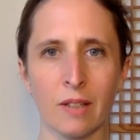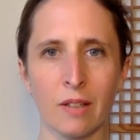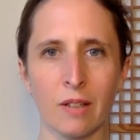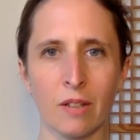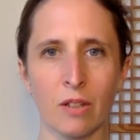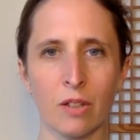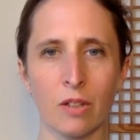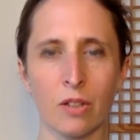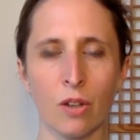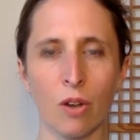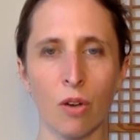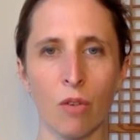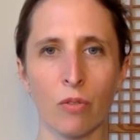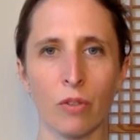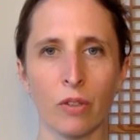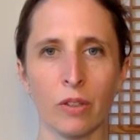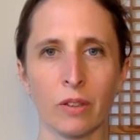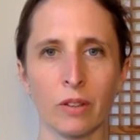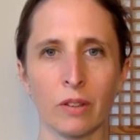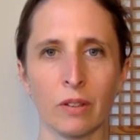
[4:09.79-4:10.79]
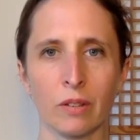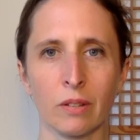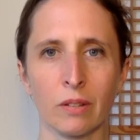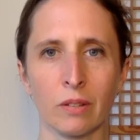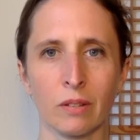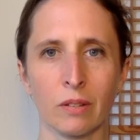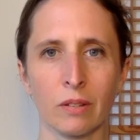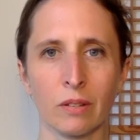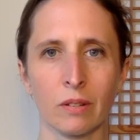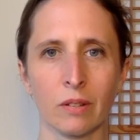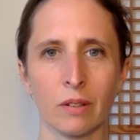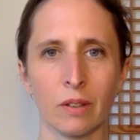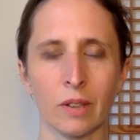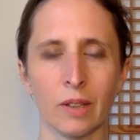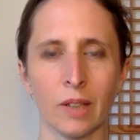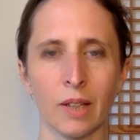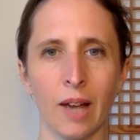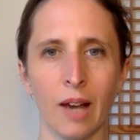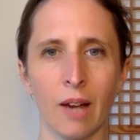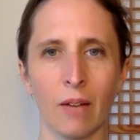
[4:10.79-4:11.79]
to soften, and
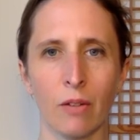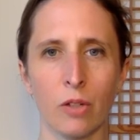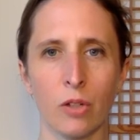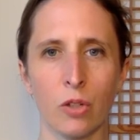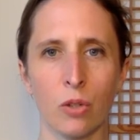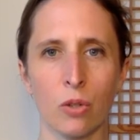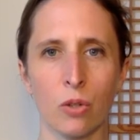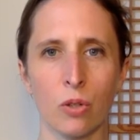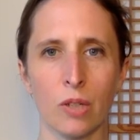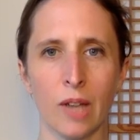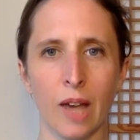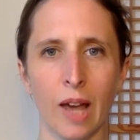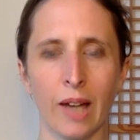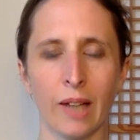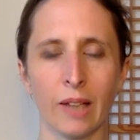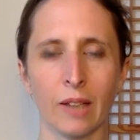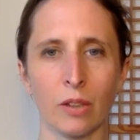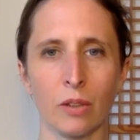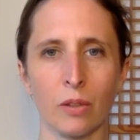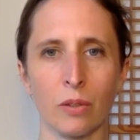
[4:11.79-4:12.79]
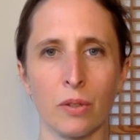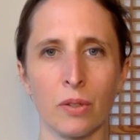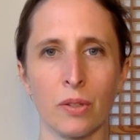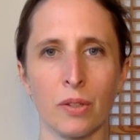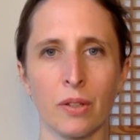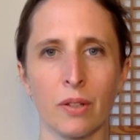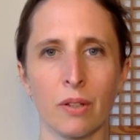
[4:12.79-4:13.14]
allow the jaw to hang loose.